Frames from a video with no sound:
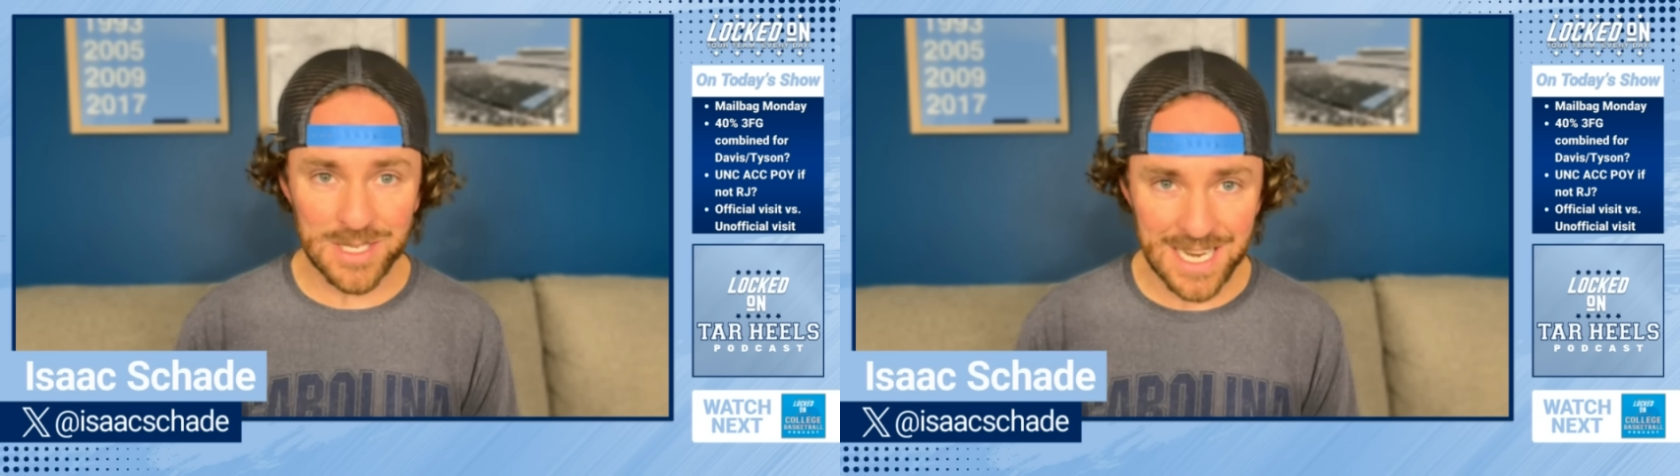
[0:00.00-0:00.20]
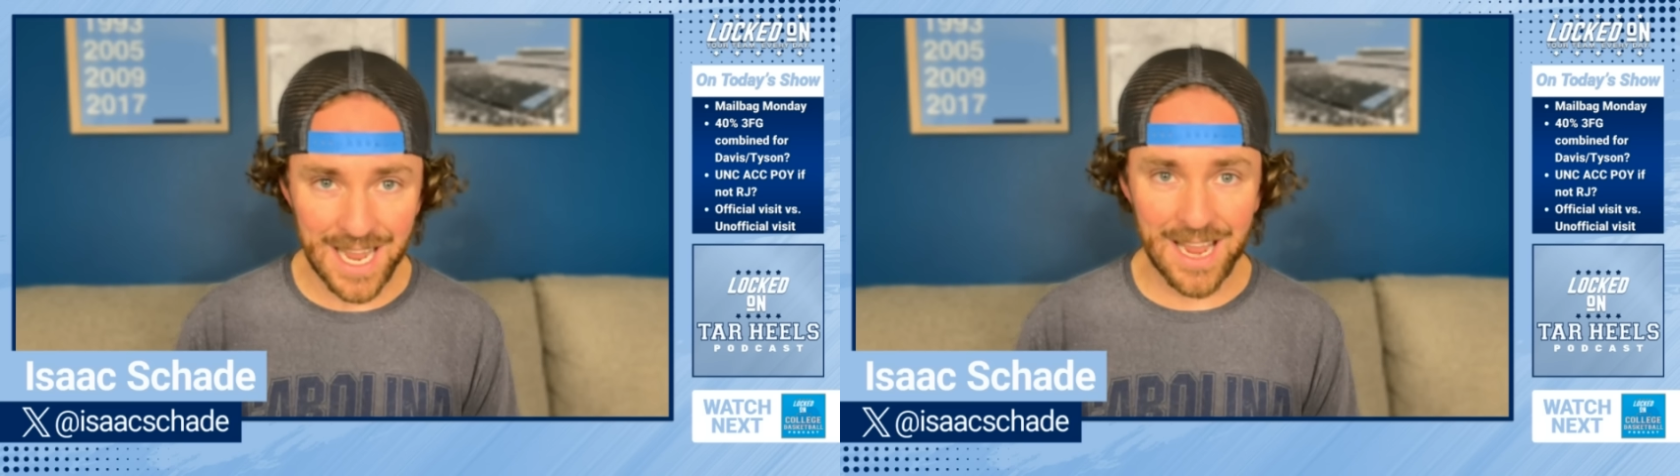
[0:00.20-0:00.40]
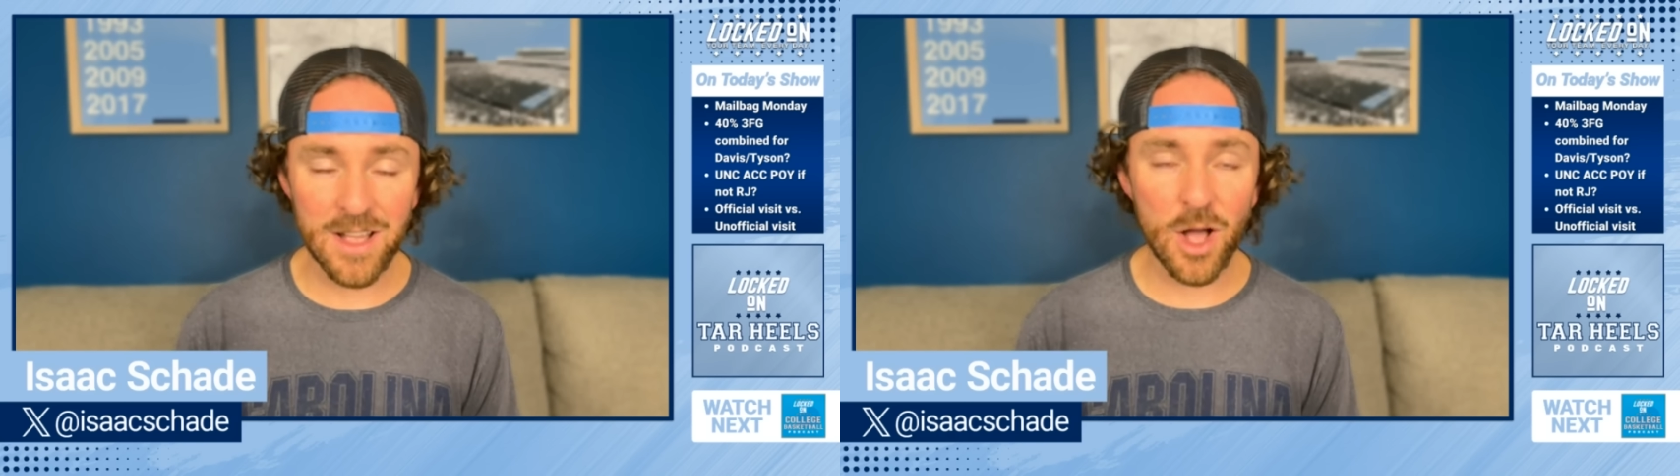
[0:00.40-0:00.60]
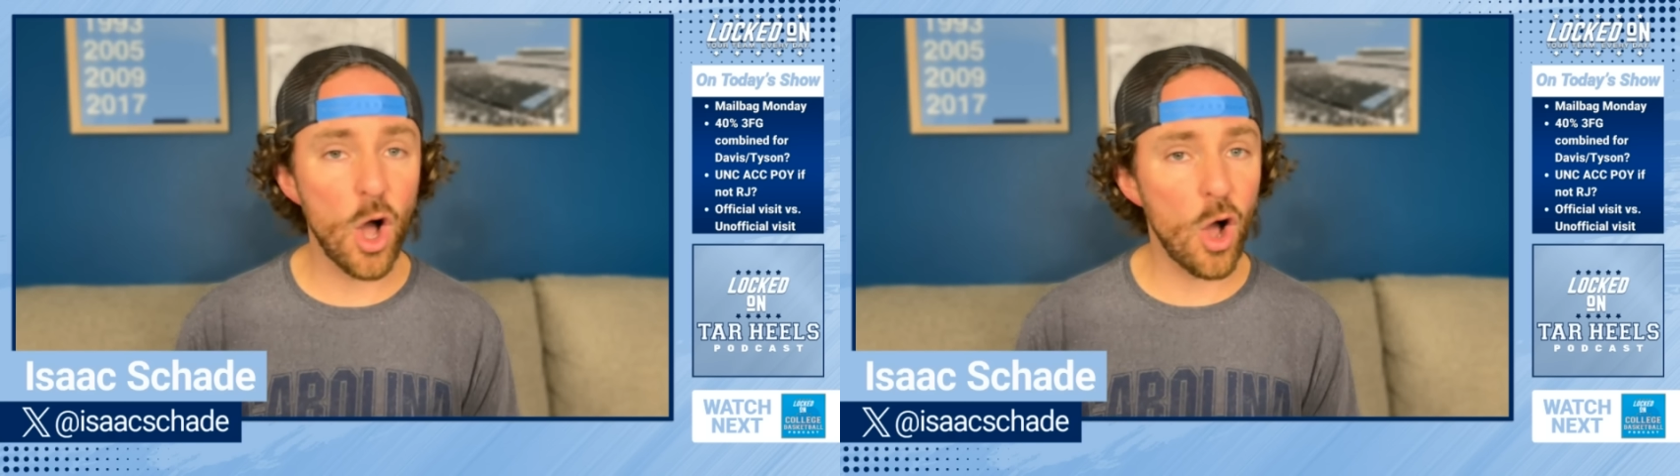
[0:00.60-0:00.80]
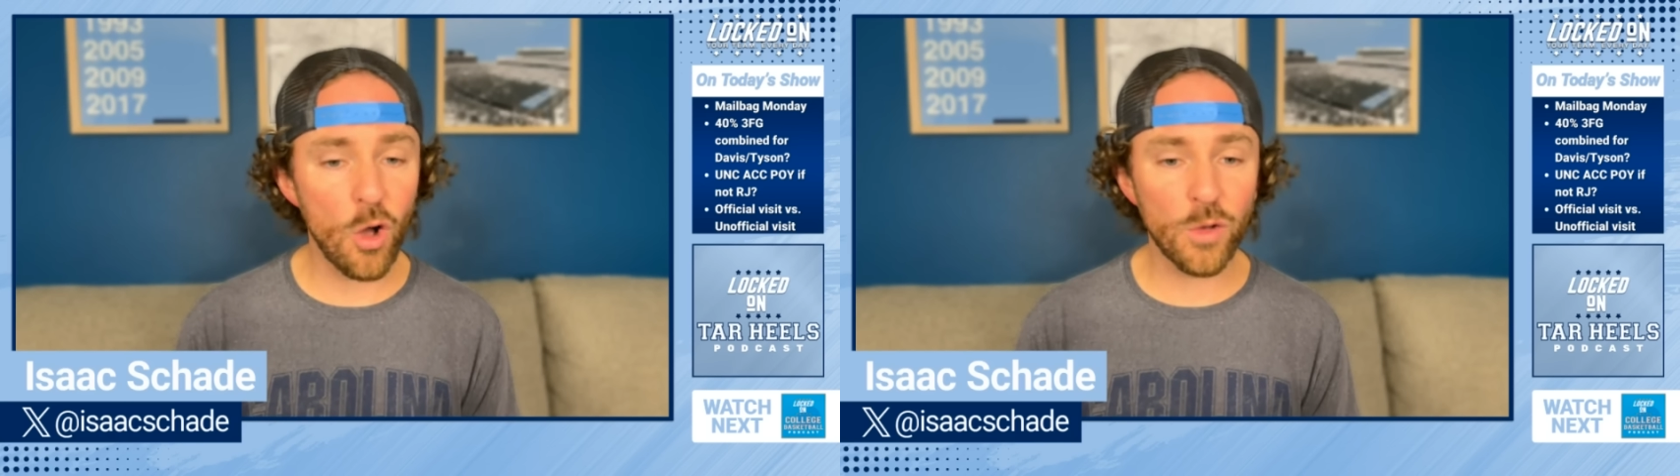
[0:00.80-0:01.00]
day,
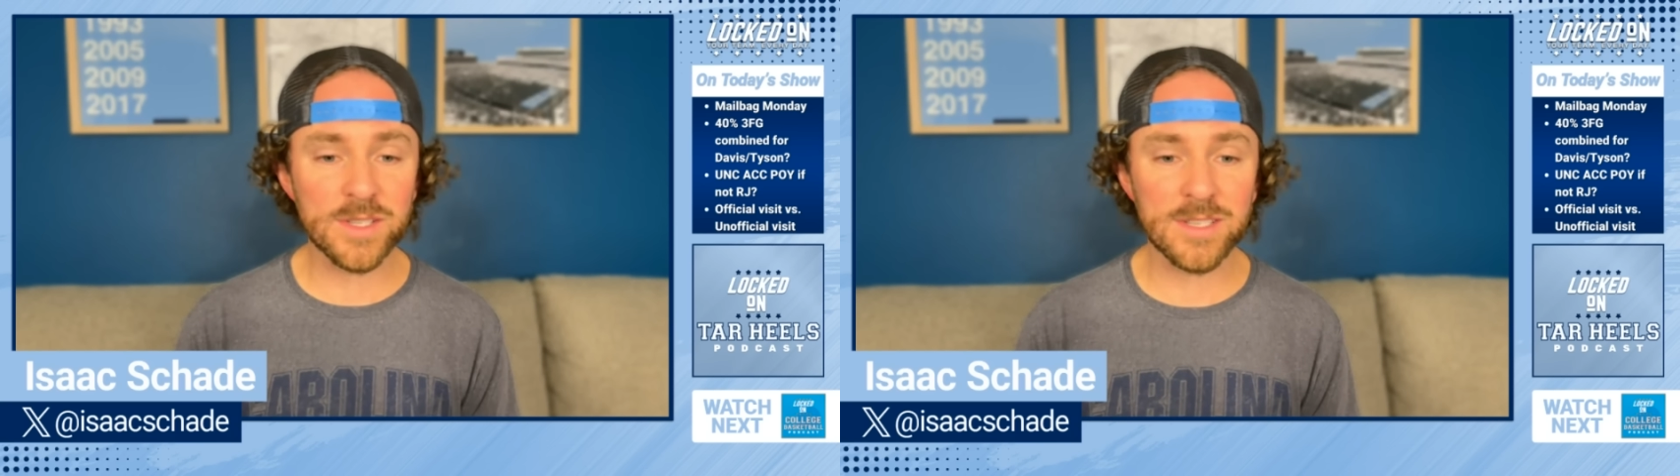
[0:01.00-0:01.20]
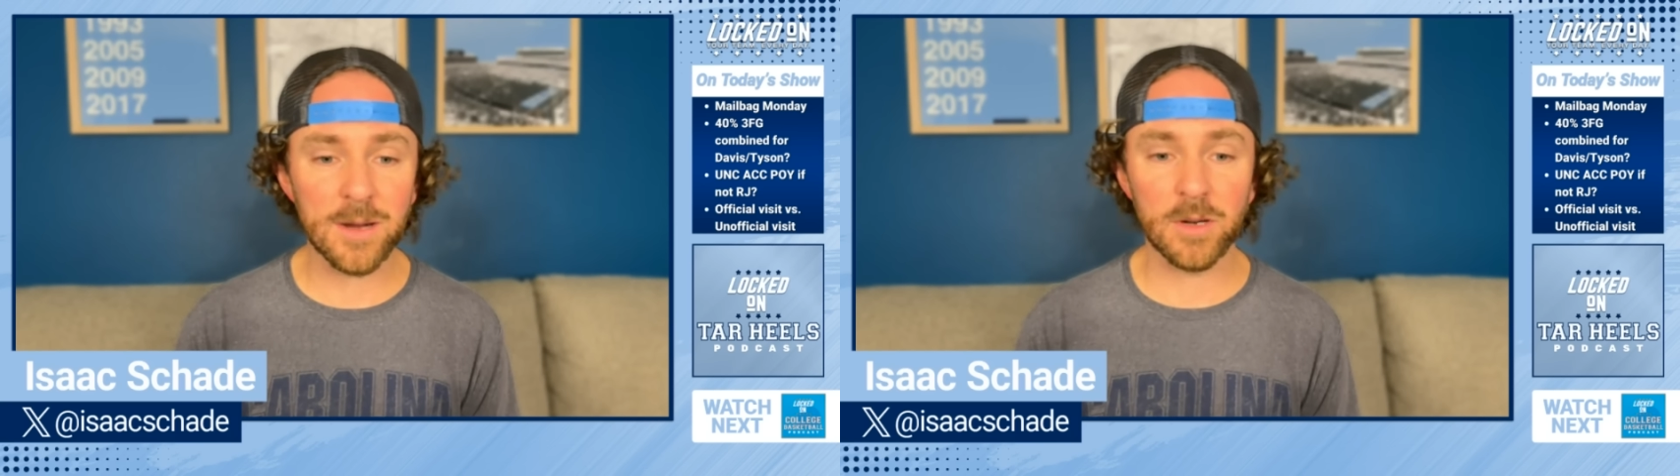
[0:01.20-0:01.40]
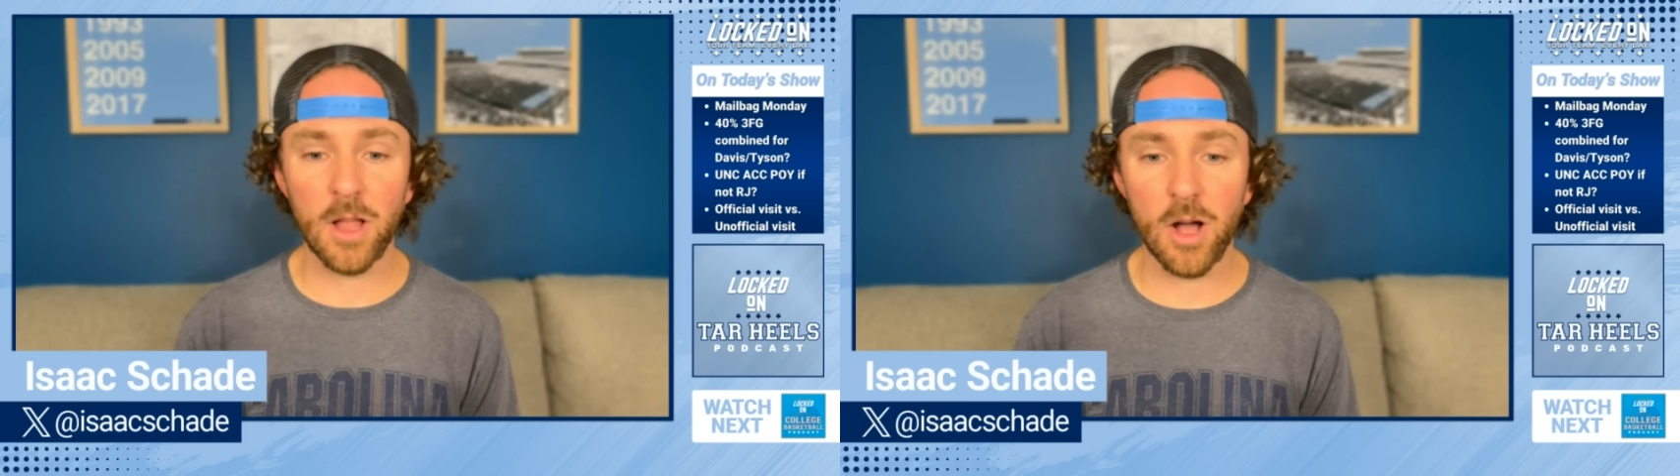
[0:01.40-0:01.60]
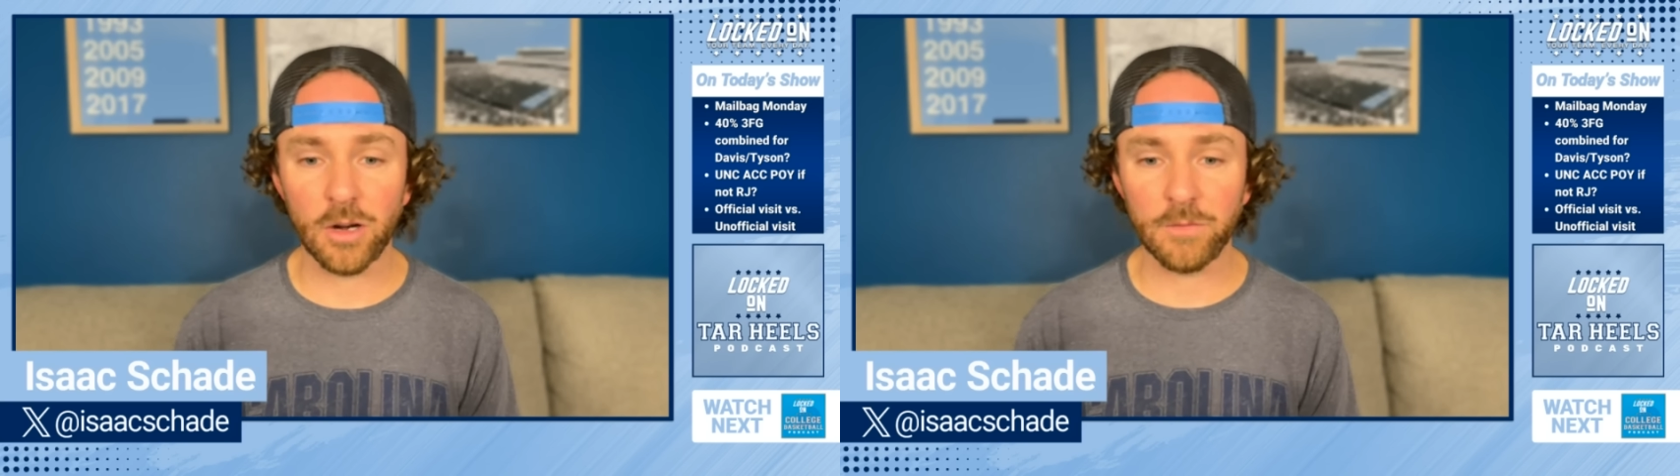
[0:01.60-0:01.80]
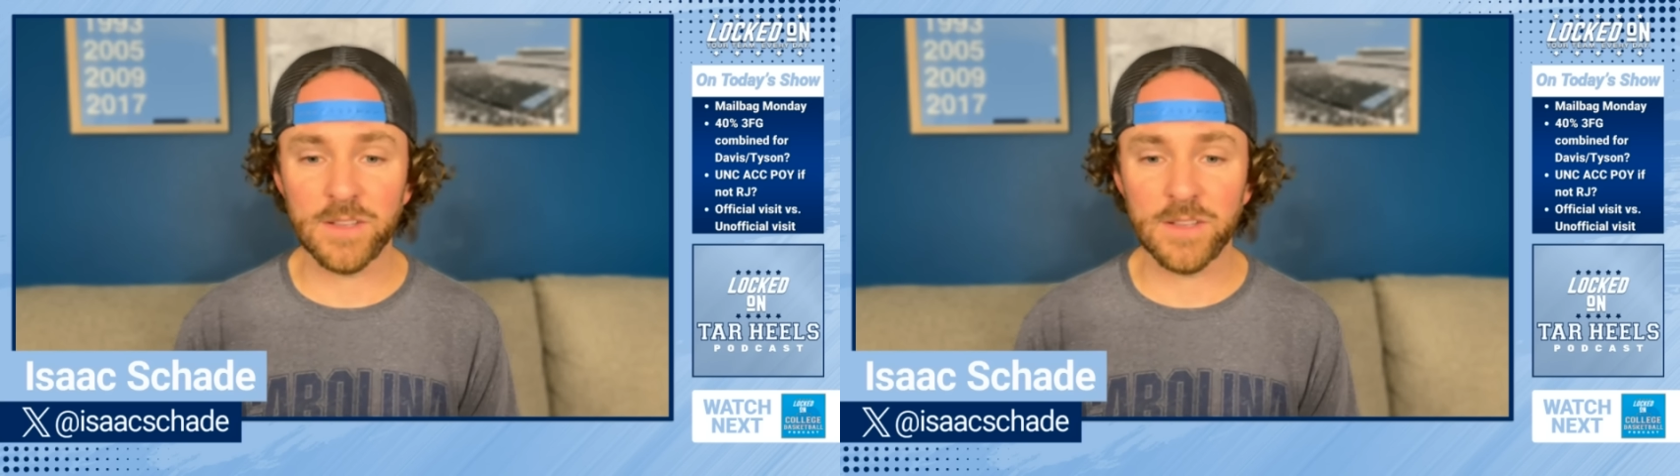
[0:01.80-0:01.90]
all summer long.